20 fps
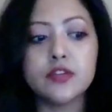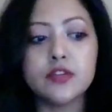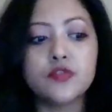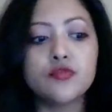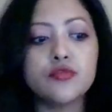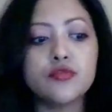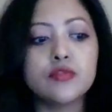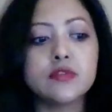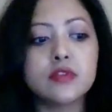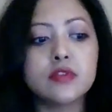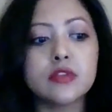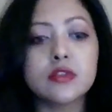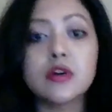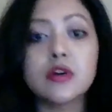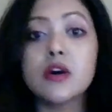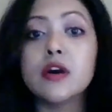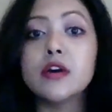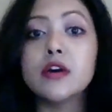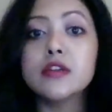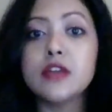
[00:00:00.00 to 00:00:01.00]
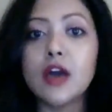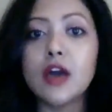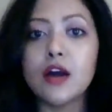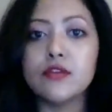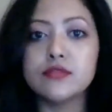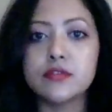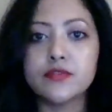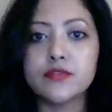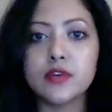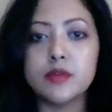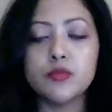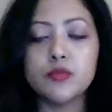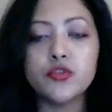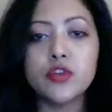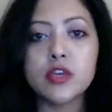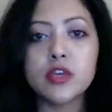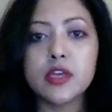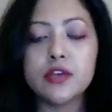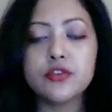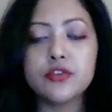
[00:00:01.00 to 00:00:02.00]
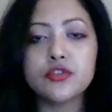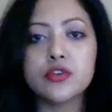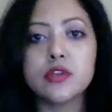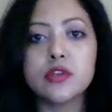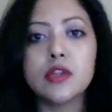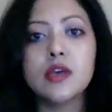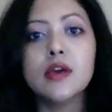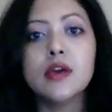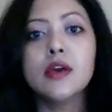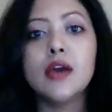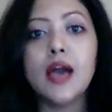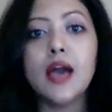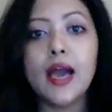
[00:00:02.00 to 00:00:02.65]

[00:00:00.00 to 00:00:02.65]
It rules the third house of communication